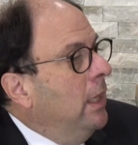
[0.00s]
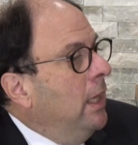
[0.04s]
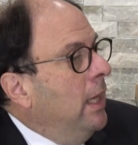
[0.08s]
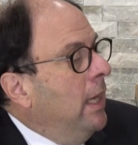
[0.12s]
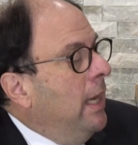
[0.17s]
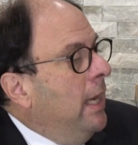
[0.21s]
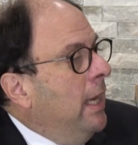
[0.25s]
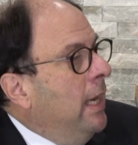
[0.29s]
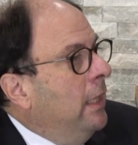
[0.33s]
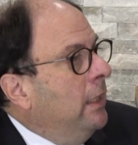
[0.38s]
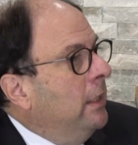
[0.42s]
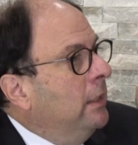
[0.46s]

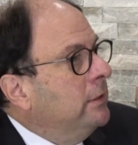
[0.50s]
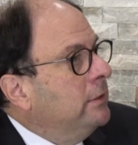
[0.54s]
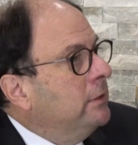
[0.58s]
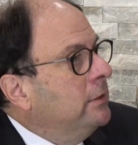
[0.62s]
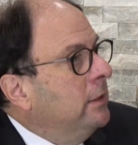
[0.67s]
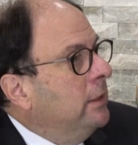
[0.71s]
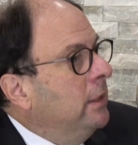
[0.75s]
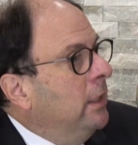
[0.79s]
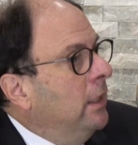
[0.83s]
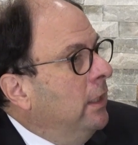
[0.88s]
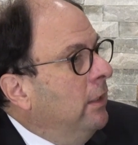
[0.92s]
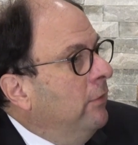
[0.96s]
And it's
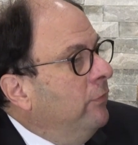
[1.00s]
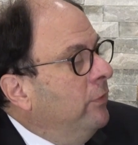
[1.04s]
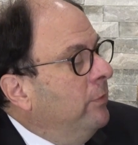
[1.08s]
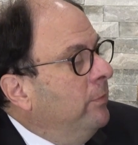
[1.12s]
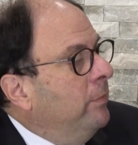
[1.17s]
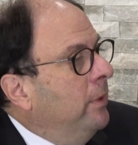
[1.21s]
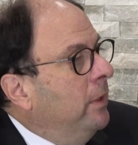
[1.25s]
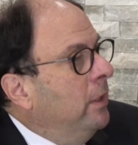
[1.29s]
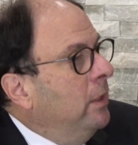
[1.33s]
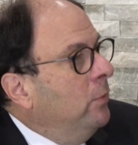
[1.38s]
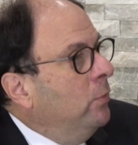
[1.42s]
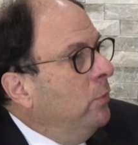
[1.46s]
to get
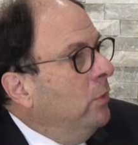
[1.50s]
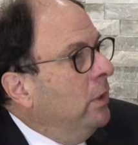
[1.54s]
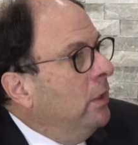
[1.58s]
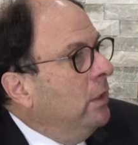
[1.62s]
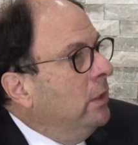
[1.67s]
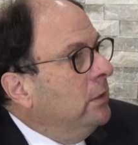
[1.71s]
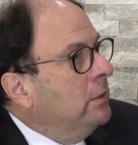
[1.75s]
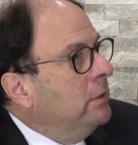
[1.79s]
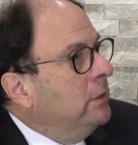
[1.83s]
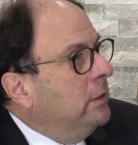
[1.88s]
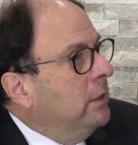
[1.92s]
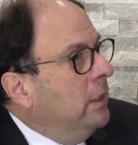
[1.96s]
everybody
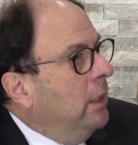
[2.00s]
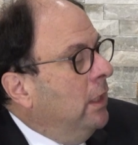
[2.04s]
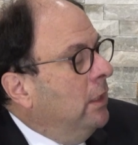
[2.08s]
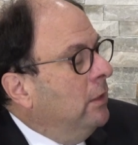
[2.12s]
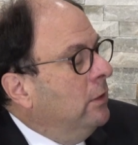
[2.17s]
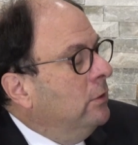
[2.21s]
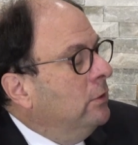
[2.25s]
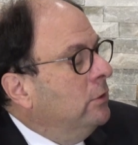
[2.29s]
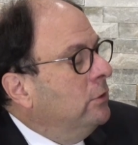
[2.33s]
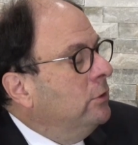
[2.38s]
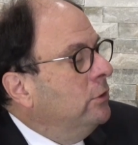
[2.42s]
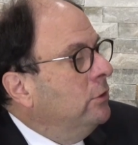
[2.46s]
working
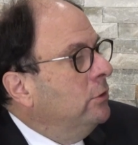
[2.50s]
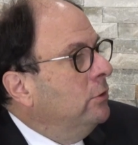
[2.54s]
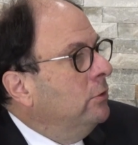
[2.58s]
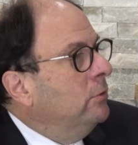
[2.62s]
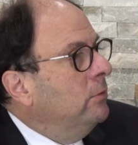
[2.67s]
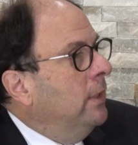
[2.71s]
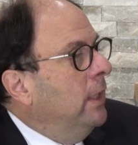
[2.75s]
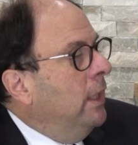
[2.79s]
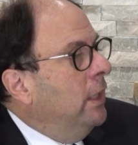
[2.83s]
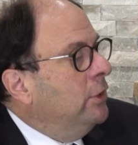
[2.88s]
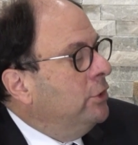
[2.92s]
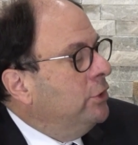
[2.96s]
together
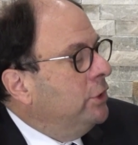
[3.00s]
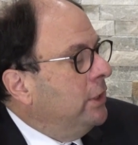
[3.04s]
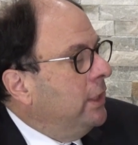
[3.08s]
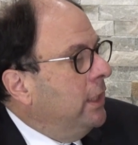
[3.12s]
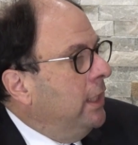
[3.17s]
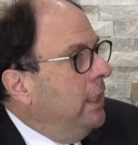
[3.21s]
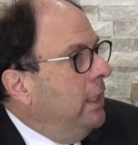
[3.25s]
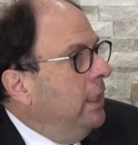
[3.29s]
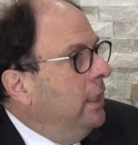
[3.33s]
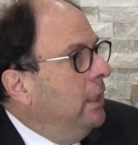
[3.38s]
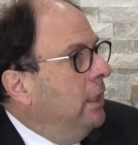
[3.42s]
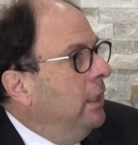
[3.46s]
to
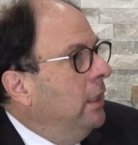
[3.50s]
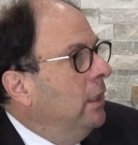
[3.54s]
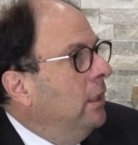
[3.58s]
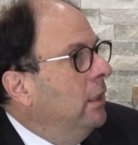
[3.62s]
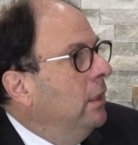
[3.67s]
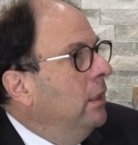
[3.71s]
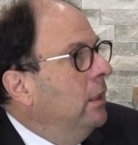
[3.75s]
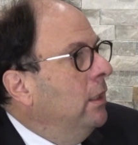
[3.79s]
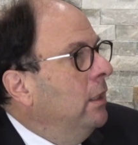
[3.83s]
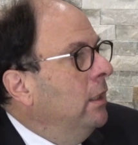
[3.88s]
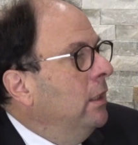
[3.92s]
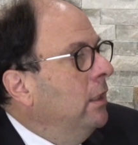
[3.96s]
educating
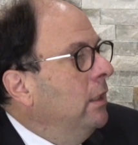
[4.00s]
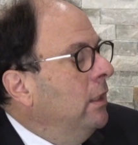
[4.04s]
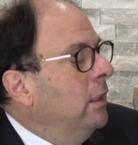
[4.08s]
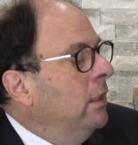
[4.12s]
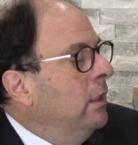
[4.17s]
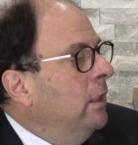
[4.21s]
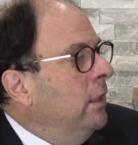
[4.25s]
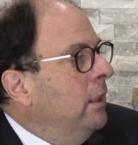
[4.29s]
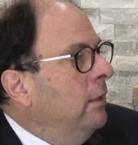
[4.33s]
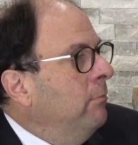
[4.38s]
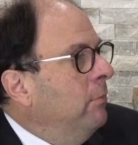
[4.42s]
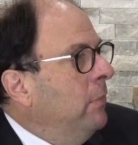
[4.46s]

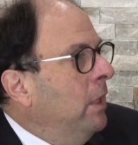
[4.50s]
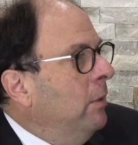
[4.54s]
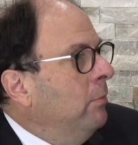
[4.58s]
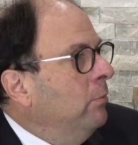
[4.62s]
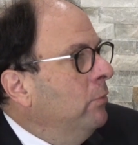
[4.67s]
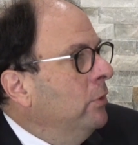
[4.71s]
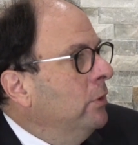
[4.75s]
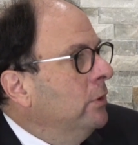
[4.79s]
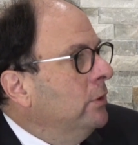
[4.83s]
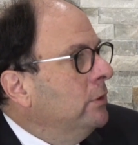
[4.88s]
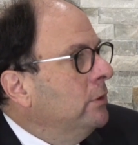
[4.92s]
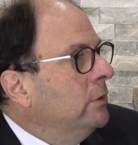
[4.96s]
the
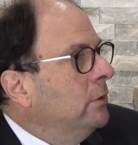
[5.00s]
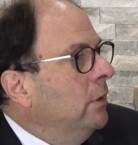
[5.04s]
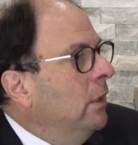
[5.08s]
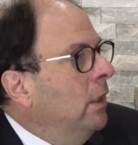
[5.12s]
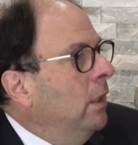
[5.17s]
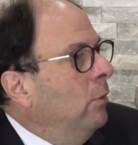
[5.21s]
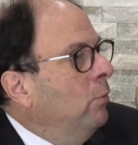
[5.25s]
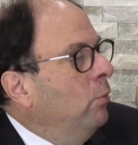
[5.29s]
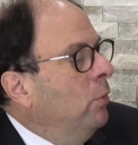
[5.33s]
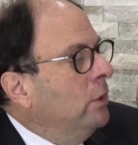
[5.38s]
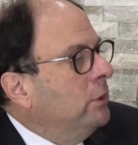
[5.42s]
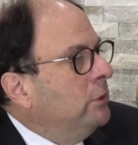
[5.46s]
members
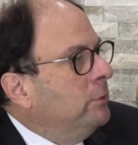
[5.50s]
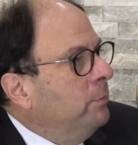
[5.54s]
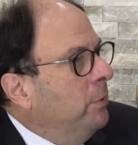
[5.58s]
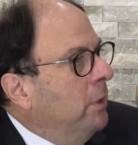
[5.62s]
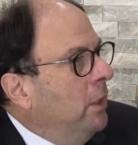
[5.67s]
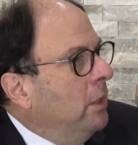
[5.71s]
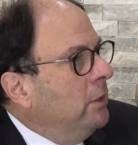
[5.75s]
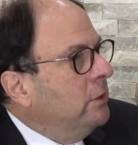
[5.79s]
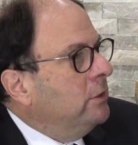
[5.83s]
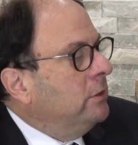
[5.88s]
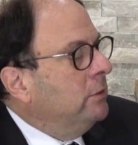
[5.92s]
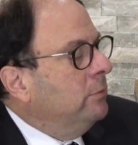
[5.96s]
what's
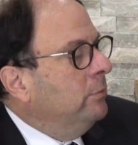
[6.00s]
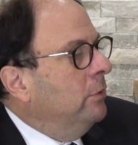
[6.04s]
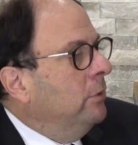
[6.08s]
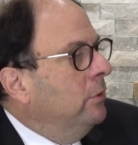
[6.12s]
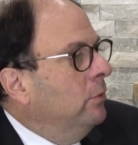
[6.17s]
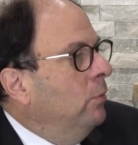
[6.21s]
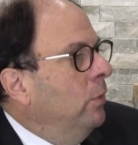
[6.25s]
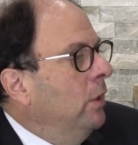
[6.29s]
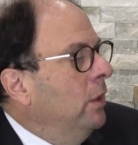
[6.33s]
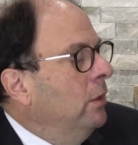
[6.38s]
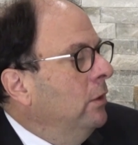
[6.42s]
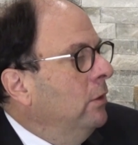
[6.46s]

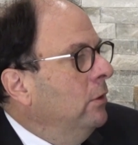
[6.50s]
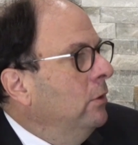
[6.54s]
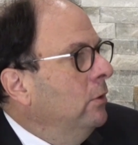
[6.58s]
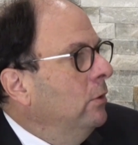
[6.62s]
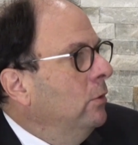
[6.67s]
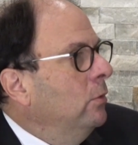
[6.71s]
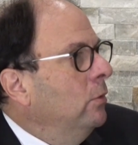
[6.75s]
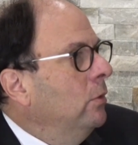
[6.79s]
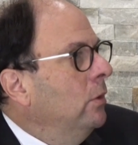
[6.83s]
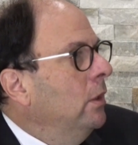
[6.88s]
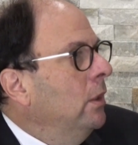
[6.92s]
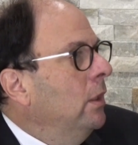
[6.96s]
possible when
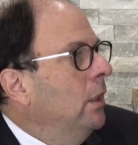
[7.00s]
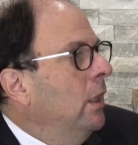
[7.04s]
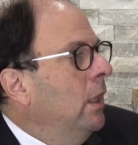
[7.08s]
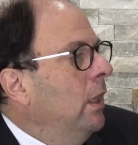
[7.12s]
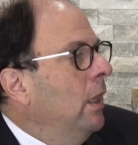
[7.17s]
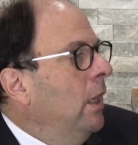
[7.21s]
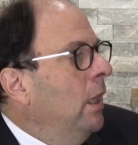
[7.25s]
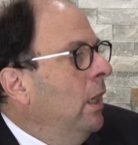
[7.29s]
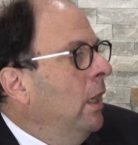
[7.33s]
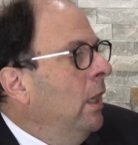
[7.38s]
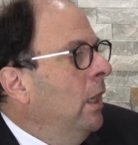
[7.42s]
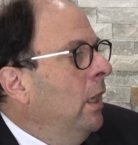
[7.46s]
new
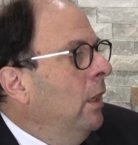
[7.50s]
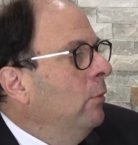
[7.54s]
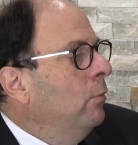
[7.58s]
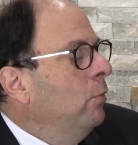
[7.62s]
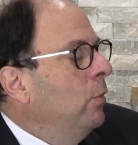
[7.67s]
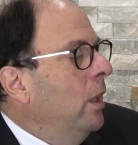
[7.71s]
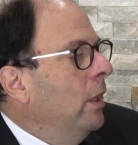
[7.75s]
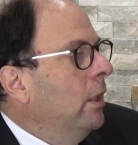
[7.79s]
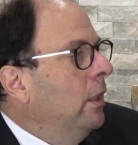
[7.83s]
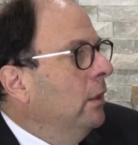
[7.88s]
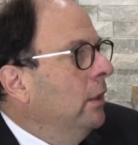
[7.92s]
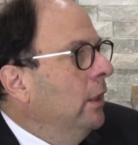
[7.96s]

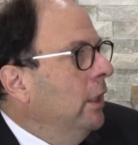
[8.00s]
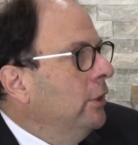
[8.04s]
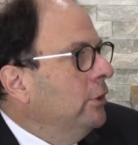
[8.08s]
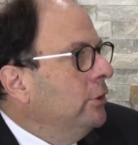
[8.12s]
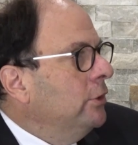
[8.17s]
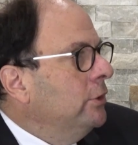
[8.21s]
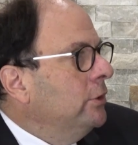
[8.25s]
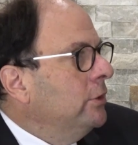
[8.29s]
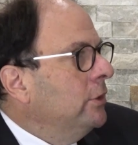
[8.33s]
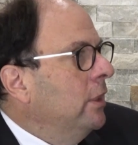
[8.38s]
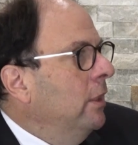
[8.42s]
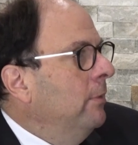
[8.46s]

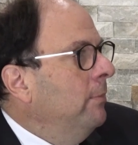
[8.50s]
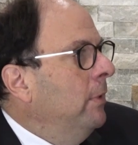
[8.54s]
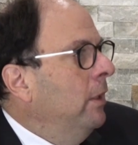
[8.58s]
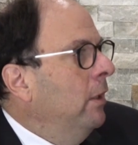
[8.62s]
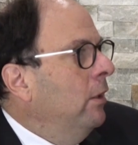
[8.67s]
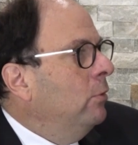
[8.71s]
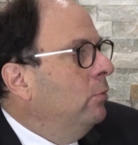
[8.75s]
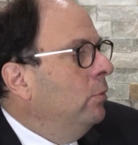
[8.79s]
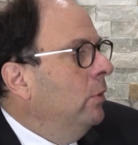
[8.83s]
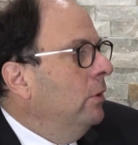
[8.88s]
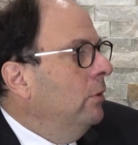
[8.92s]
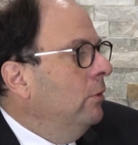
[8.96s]
regulations come
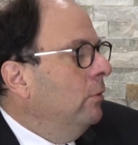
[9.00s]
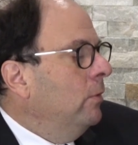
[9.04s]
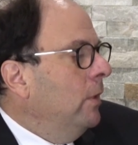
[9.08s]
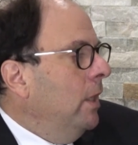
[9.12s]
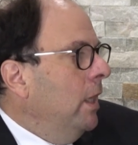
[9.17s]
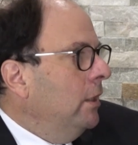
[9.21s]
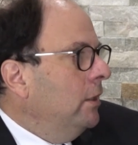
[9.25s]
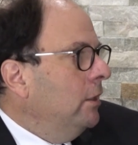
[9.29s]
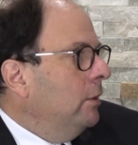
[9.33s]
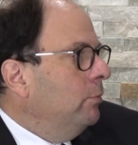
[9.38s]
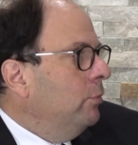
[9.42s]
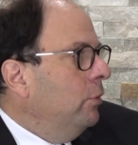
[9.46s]
out, when new
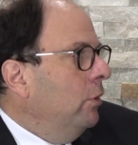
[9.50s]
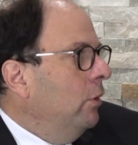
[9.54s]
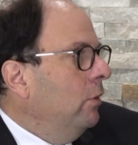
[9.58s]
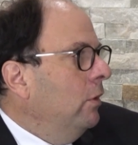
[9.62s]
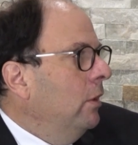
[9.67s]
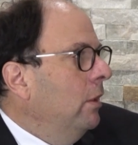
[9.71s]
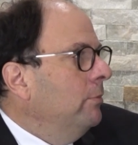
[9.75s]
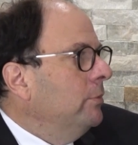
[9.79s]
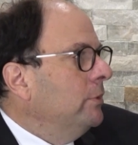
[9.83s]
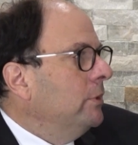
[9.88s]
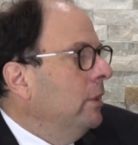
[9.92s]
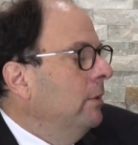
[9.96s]
granting
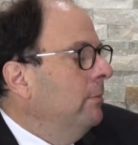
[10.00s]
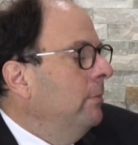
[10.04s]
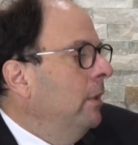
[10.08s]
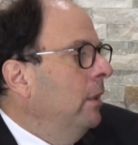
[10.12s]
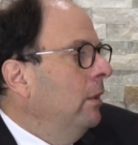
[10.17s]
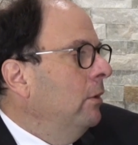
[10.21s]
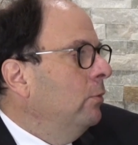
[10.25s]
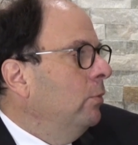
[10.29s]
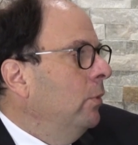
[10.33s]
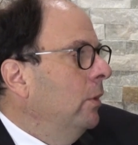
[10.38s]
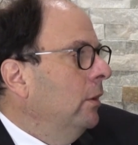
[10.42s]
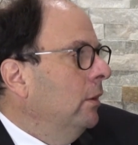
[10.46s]
programs come
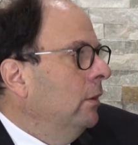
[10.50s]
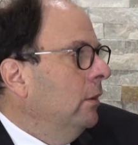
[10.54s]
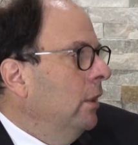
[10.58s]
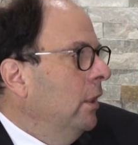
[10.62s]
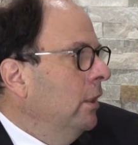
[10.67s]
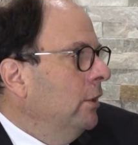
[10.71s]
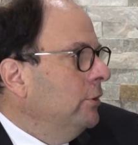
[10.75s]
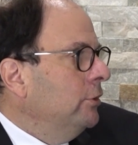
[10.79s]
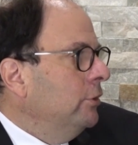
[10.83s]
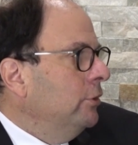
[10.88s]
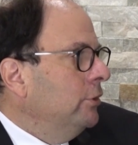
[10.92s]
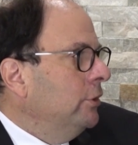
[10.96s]
out, when the
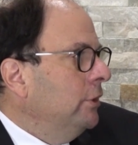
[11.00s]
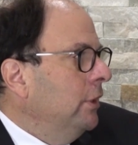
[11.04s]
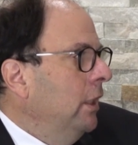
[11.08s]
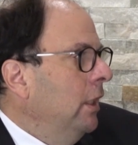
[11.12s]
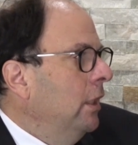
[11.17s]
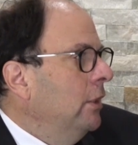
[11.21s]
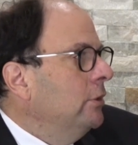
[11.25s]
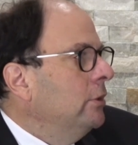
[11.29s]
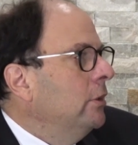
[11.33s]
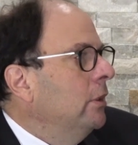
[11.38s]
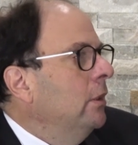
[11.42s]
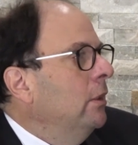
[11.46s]
laws are
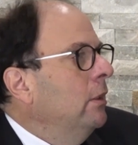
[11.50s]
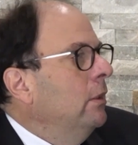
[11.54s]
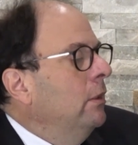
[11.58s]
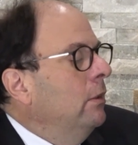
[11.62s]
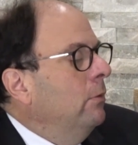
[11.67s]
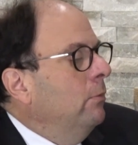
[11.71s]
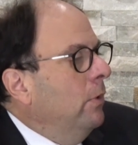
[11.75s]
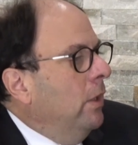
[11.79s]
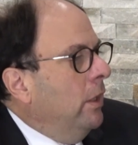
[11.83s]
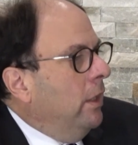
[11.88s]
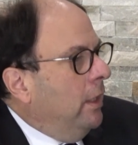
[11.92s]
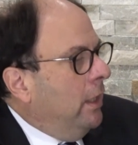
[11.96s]
changed,
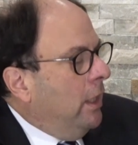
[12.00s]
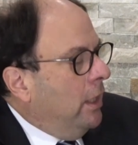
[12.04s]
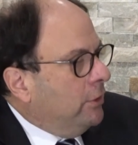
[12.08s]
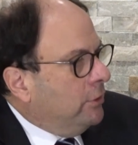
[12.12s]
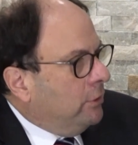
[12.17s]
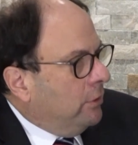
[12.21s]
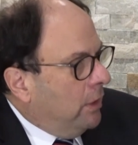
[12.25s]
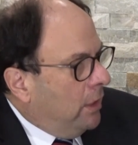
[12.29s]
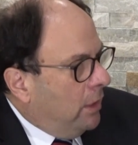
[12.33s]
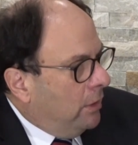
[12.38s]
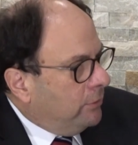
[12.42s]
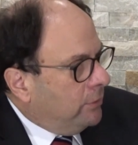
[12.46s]
when the
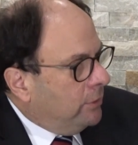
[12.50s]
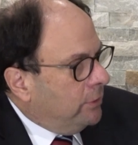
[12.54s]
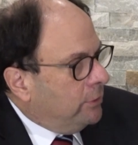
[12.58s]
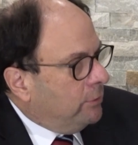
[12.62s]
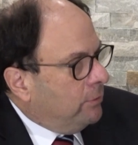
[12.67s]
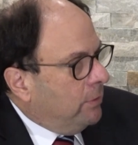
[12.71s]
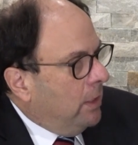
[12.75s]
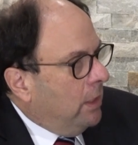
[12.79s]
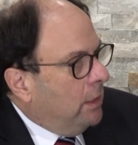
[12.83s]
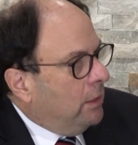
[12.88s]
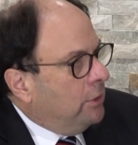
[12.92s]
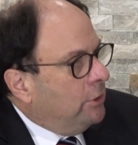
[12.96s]
National Housing
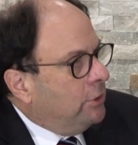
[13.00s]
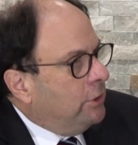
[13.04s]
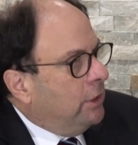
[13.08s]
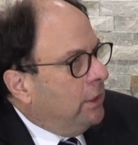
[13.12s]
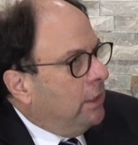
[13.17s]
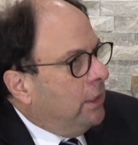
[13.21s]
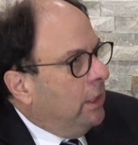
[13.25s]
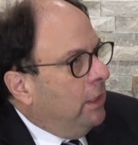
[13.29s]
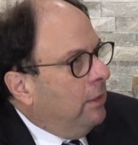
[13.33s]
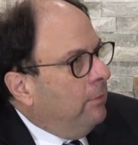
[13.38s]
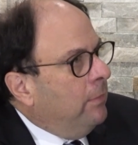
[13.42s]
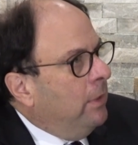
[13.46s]
Strategy
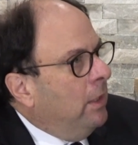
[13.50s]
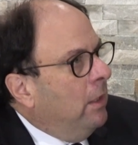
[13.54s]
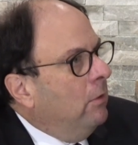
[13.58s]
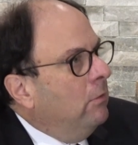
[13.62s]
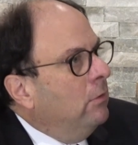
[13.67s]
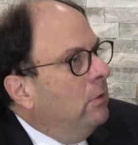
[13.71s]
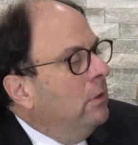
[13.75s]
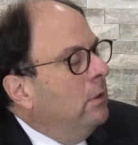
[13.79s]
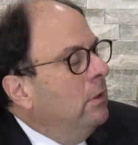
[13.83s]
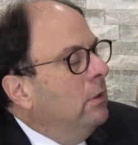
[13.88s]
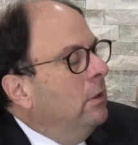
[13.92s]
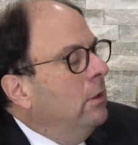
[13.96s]
came
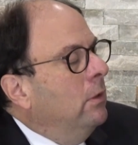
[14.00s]
out,